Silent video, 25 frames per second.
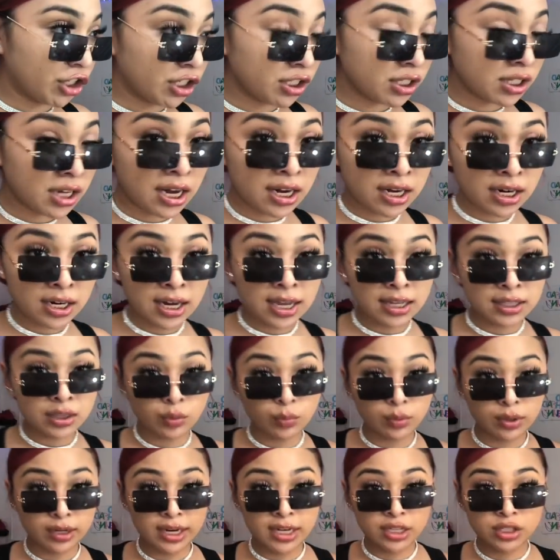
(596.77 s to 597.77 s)
kind of like the
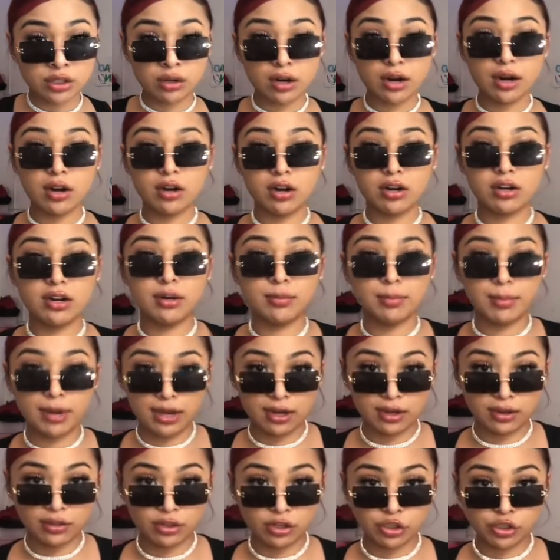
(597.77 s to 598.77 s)
one I tried on in my
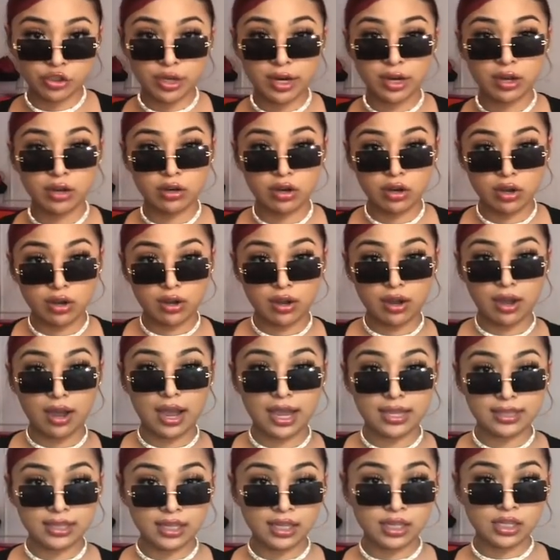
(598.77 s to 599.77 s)
other try on haul. I
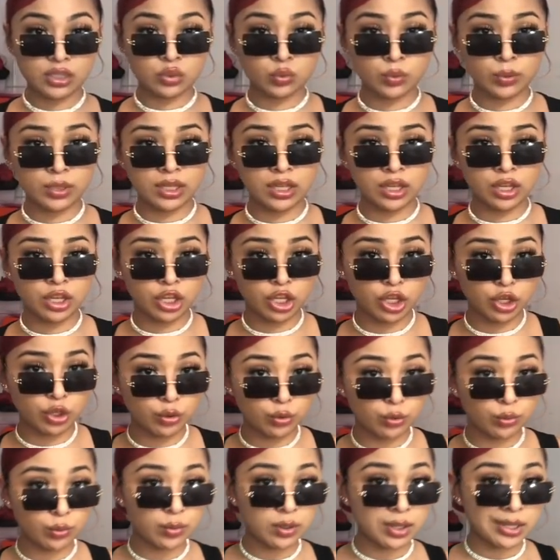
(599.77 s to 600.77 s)
think it's really cute.